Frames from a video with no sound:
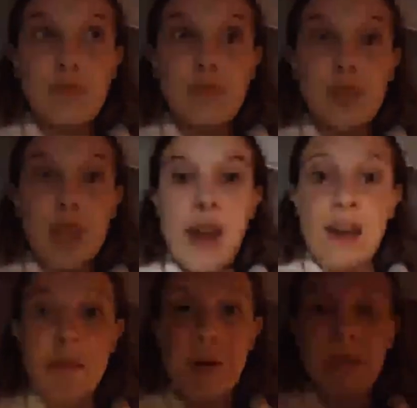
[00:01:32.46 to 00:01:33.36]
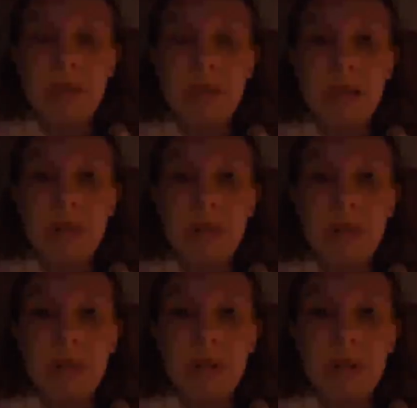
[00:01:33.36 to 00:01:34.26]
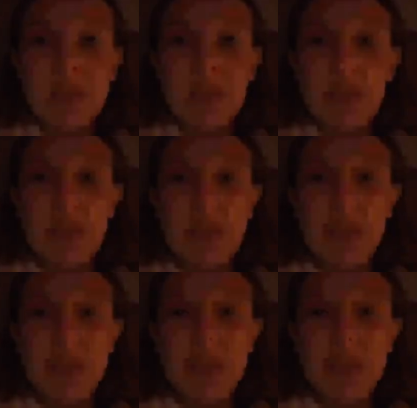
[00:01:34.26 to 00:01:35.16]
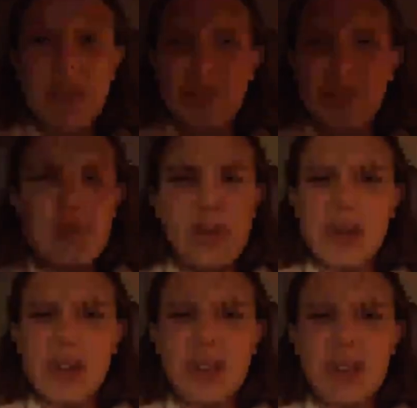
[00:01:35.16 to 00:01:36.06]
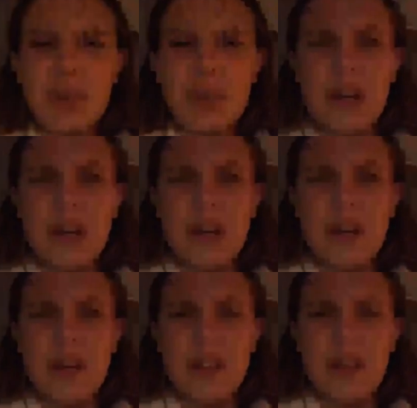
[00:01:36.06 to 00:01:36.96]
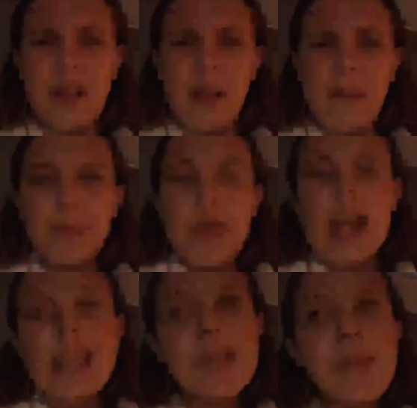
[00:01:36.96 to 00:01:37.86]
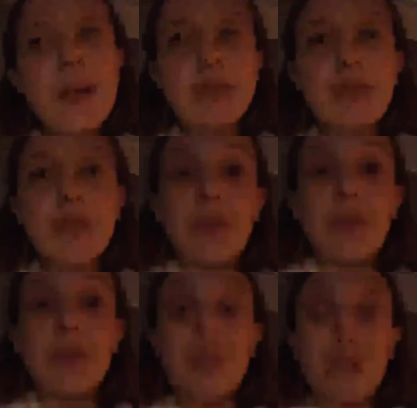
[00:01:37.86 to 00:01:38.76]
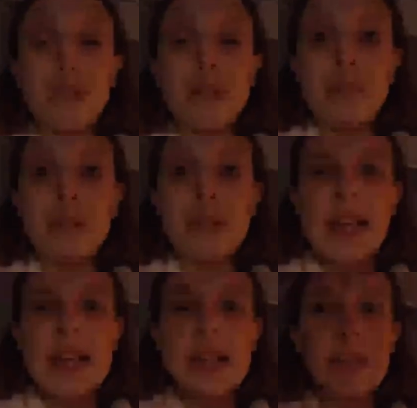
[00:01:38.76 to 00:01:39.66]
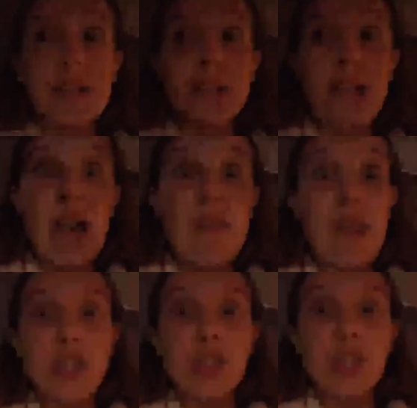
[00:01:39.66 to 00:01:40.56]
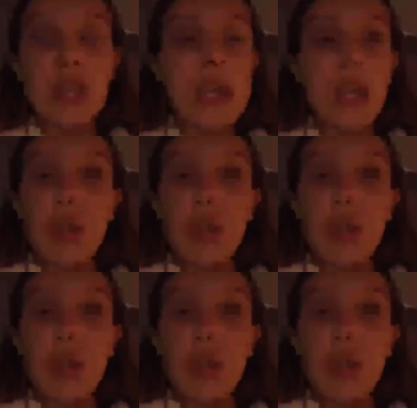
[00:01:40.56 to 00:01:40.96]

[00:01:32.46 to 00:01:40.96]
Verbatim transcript: yeah, I remember. I remember it. It's, it was, this night not a nice experience, and that's why I'm so vocal about bullying. It's because I've actually,